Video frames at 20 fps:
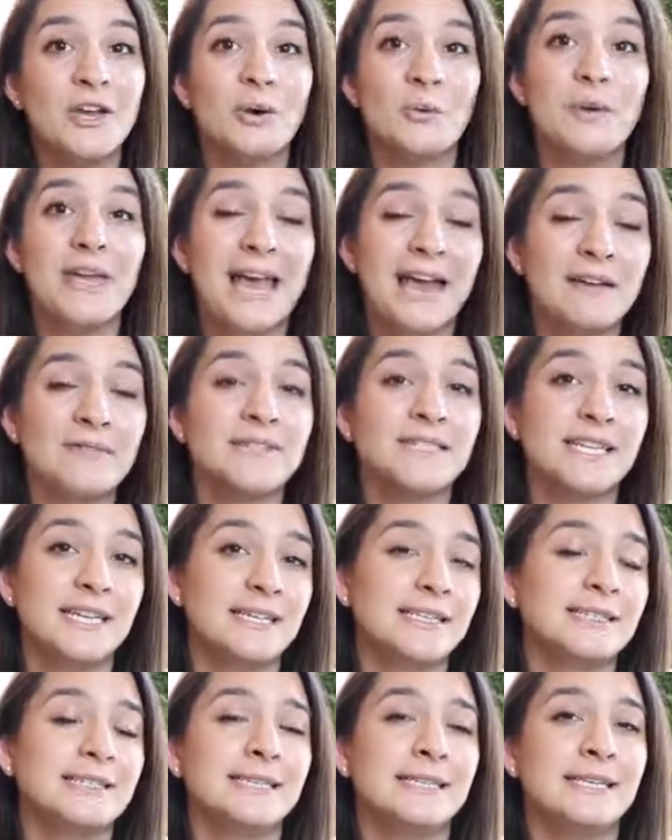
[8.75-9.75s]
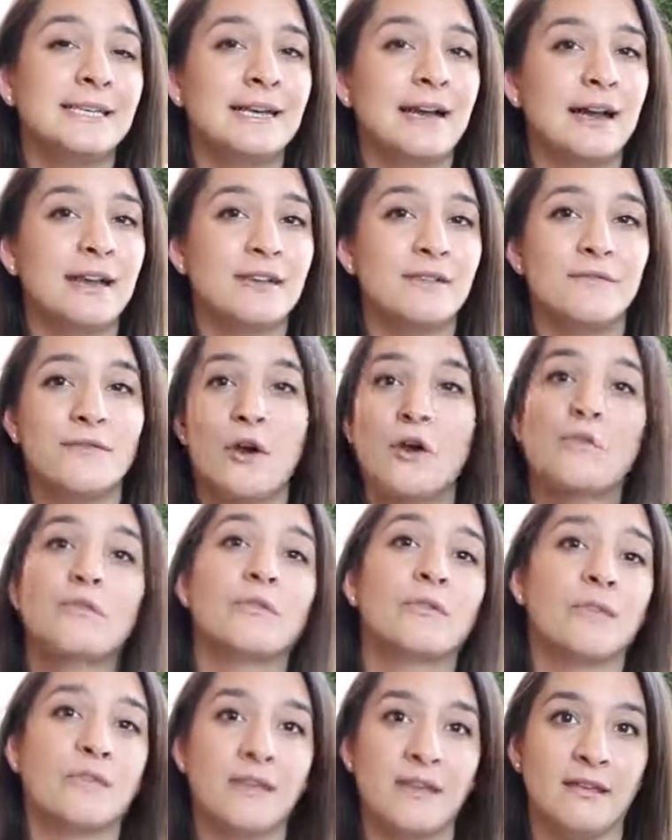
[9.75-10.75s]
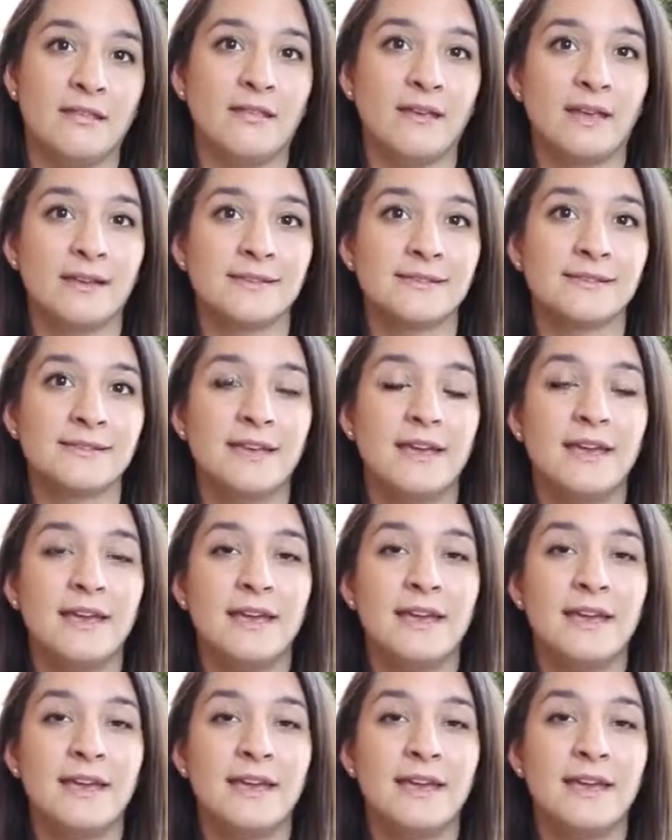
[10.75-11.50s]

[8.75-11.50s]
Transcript: We have a tendency to kind of overthink things.